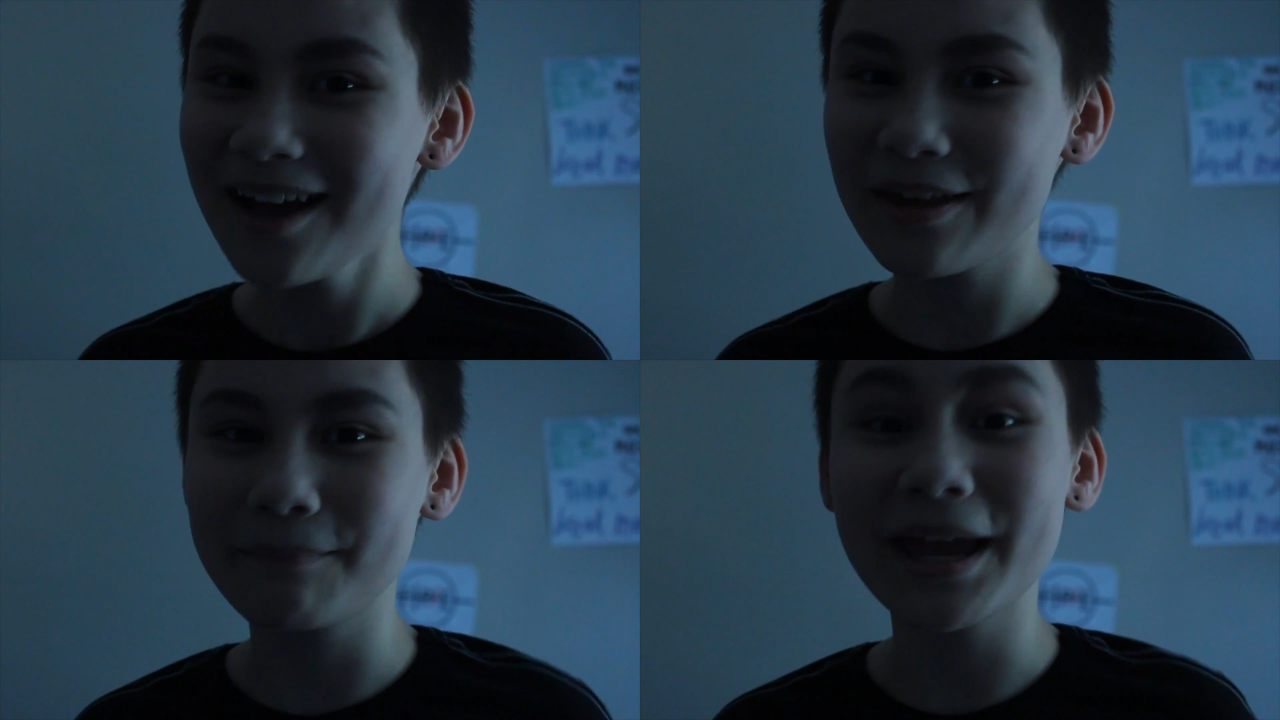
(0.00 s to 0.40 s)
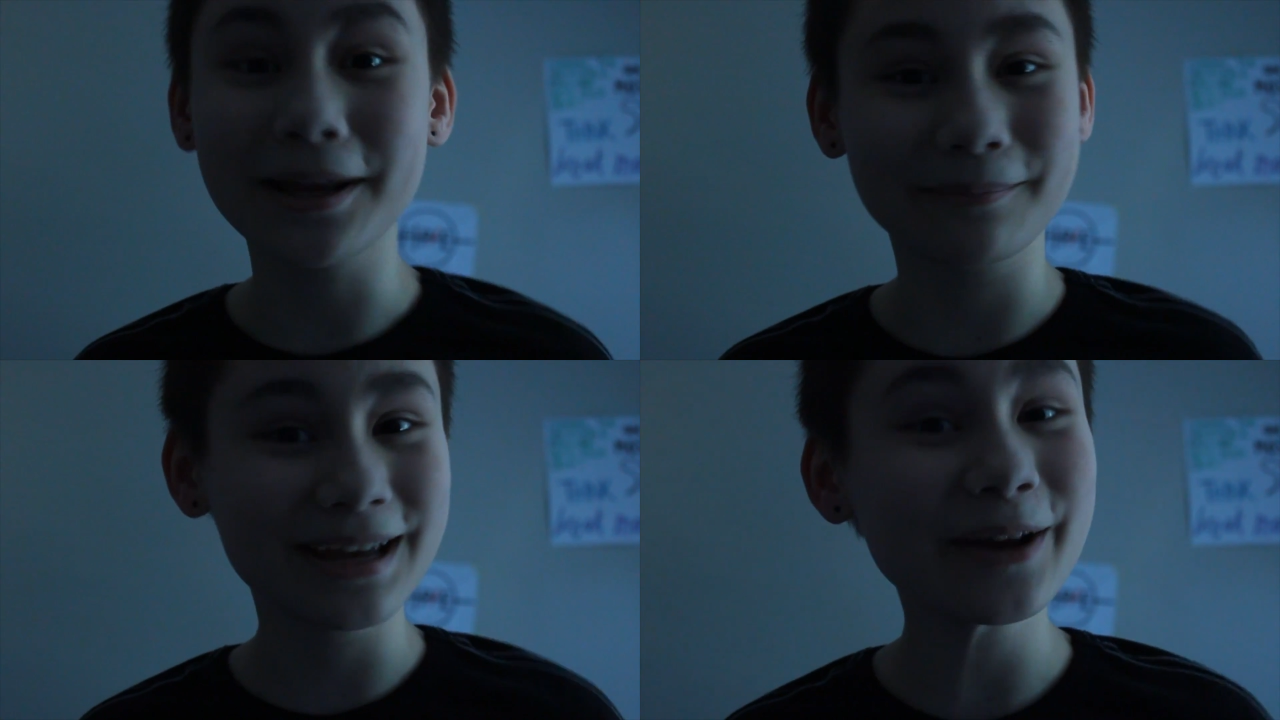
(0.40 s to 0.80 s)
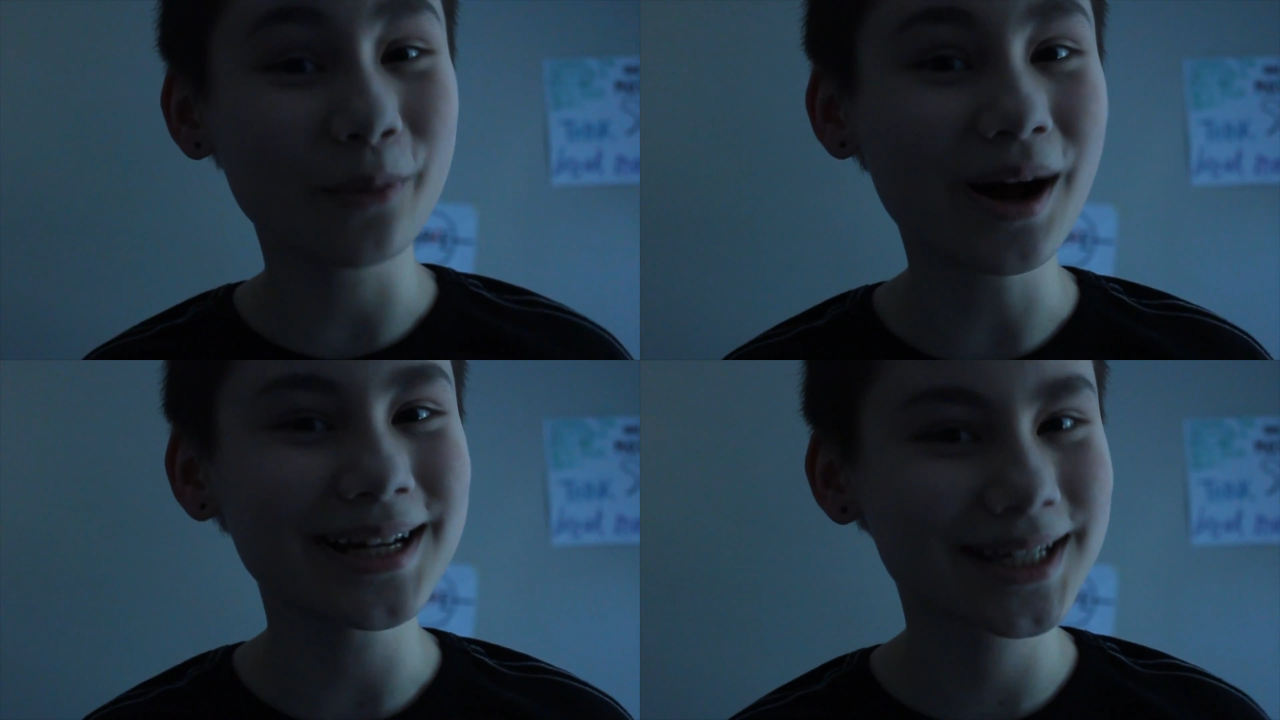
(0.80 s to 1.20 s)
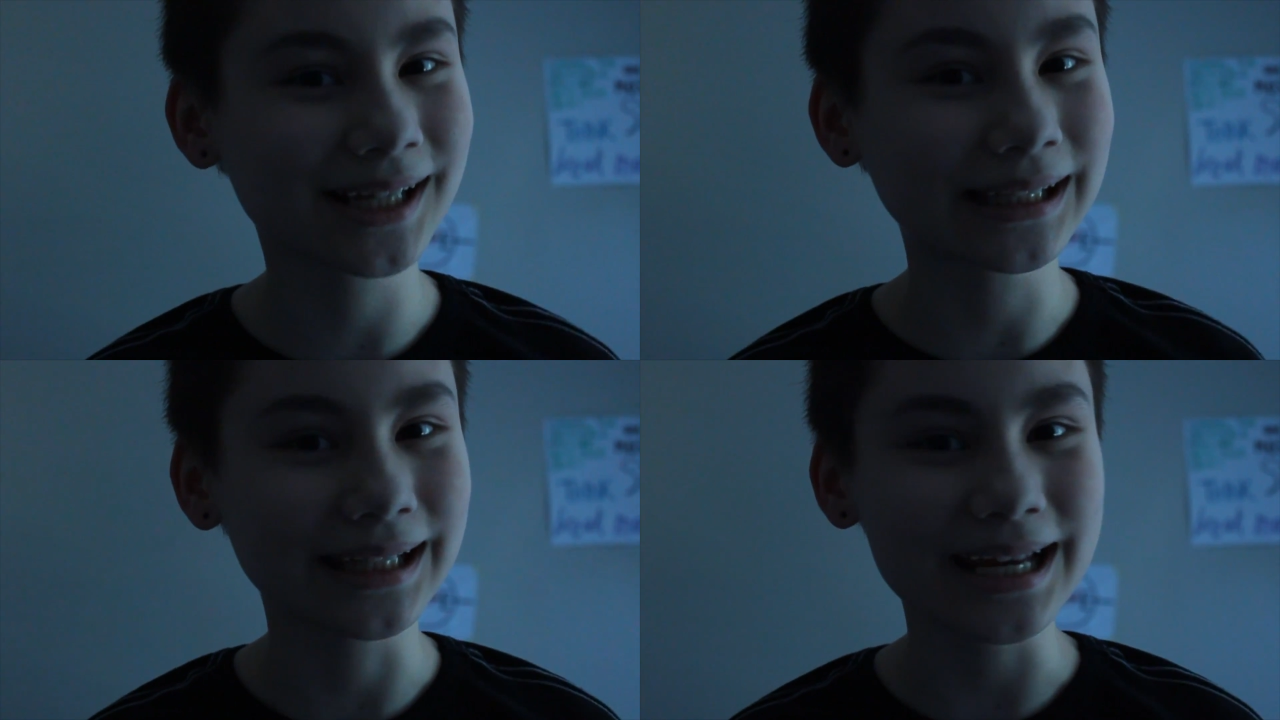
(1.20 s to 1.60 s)
that make me want
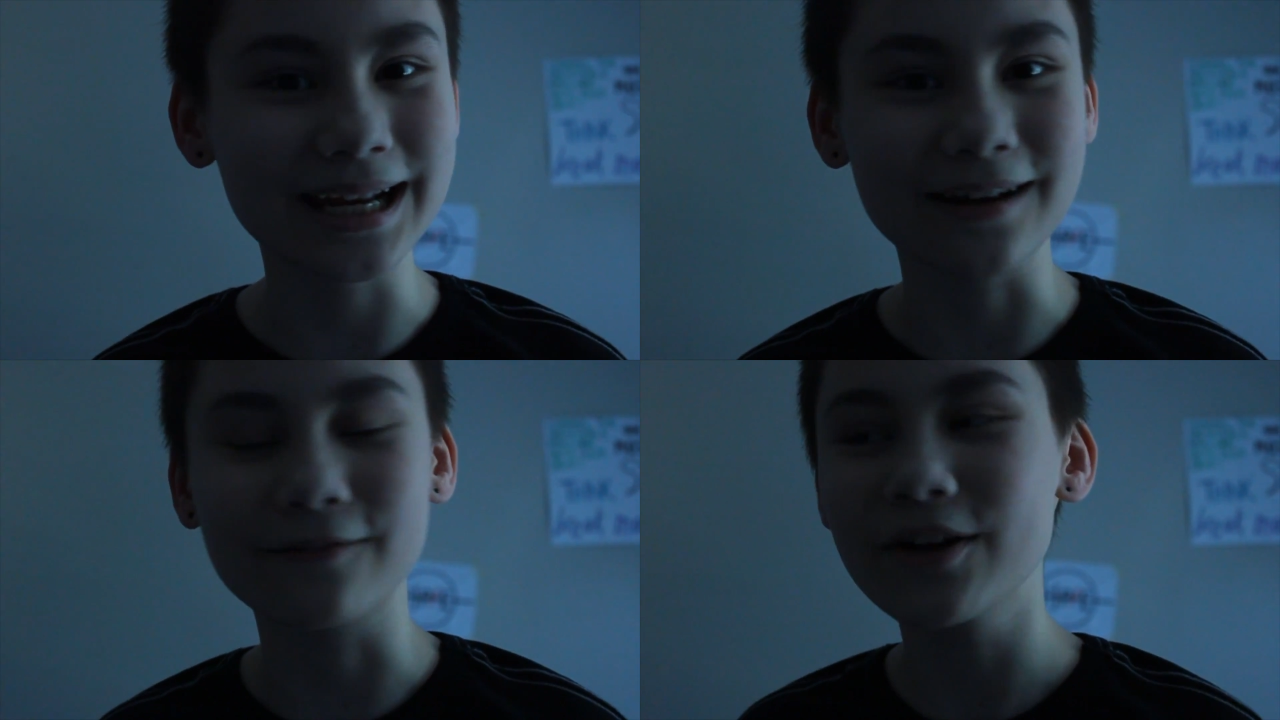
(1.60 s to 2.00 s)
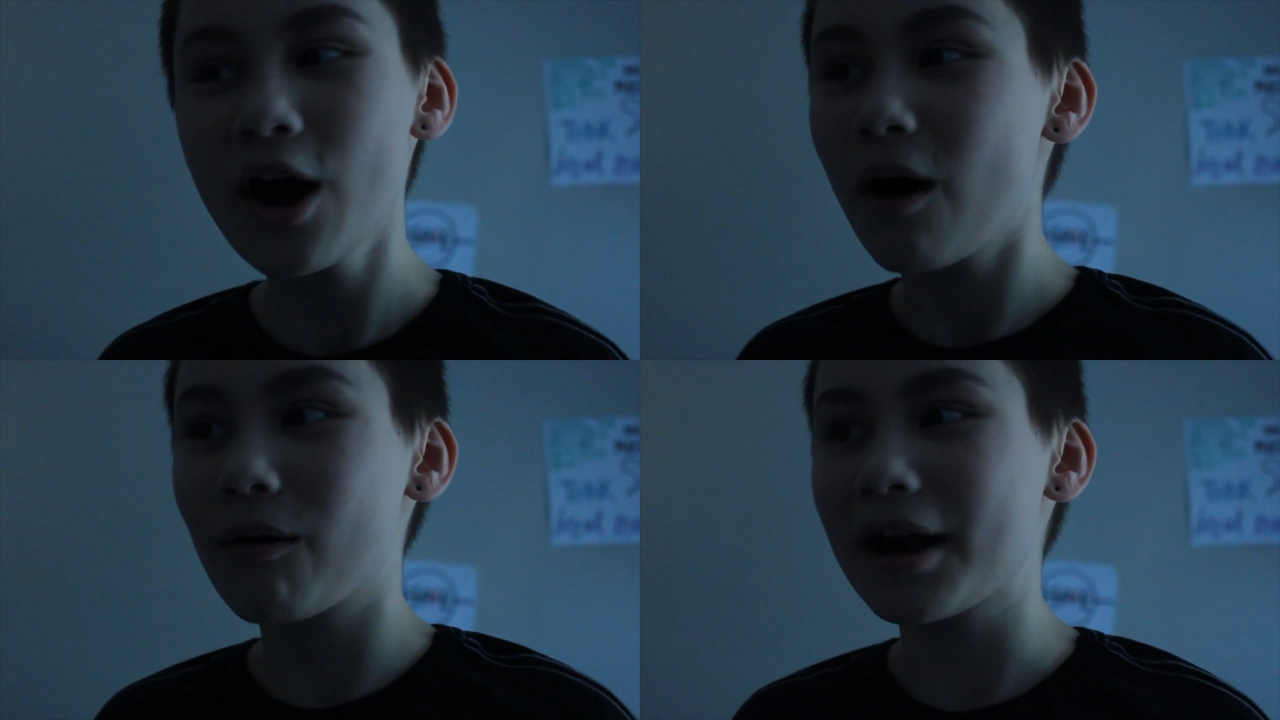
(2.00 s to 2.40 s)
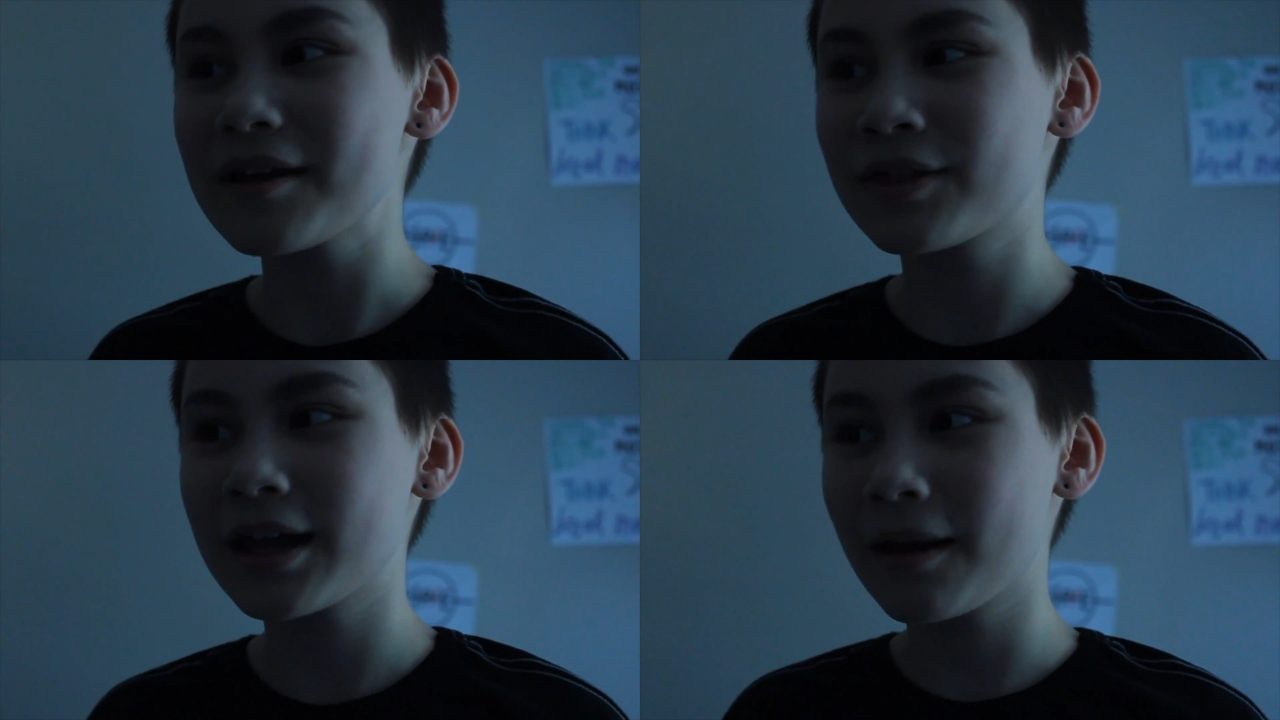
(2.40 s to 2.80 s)
to leave. Or I think